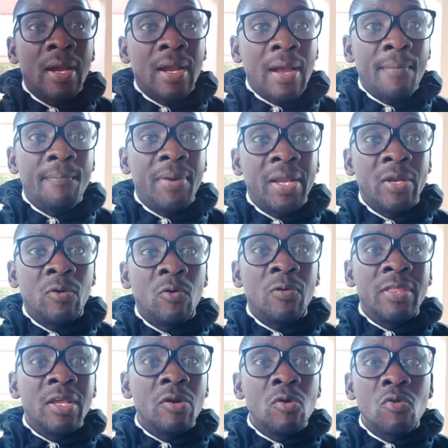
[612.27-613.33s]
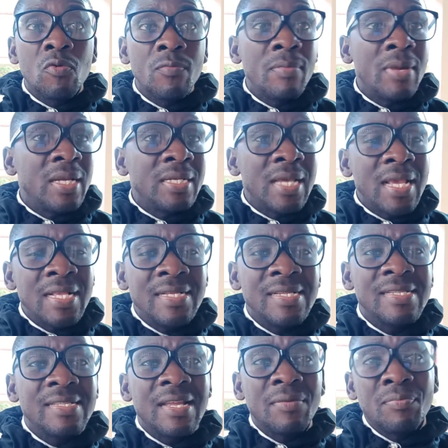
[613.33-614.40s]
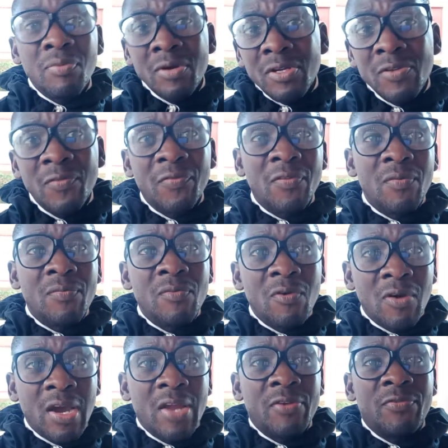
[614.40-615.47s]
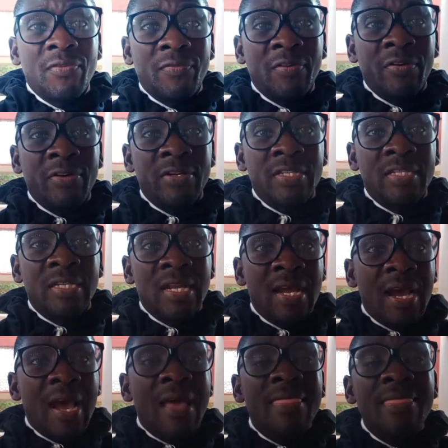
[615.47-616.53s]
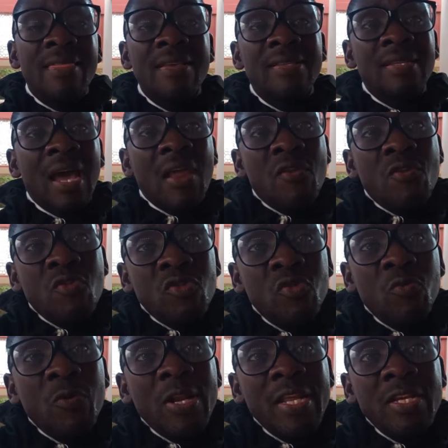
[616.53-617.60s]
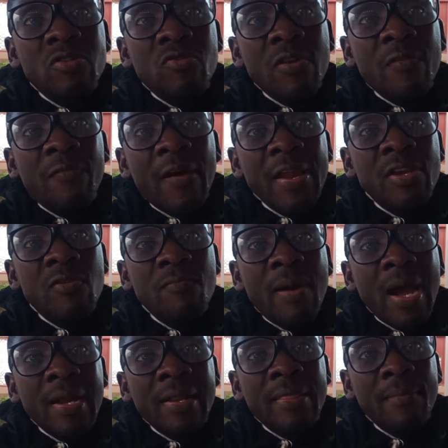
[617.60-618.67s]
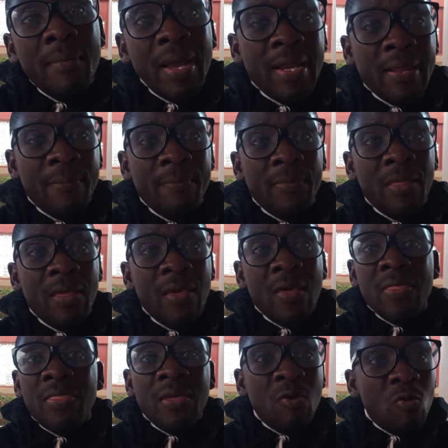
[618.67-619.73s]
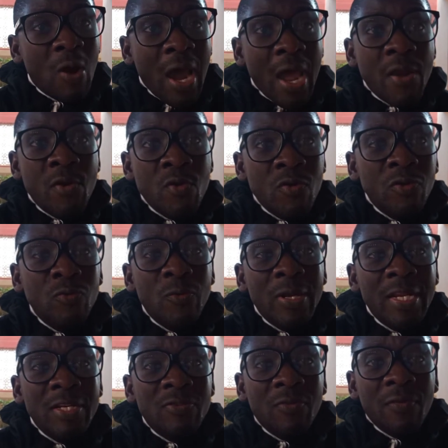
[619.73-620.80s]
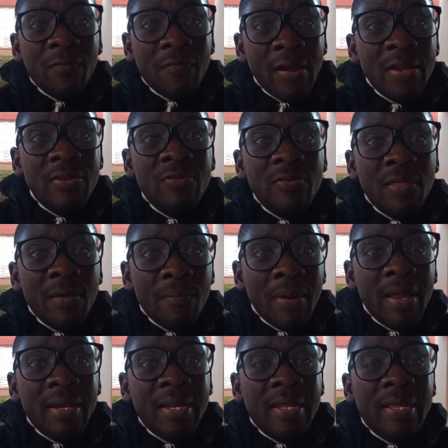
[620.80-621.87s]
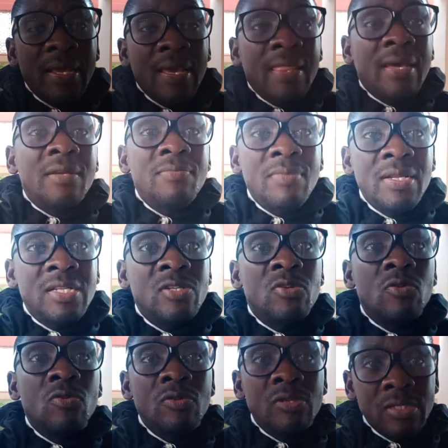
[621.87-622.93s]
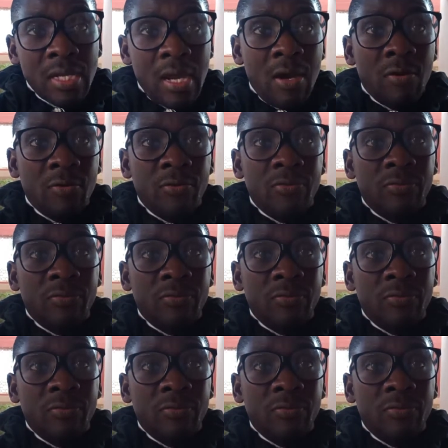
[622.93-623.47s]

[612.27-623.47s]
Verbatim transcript: company or the recruitment agency that brought you from your country of origin and these are not willing to refund you back the money they are not willing to refund you the money that means you lose out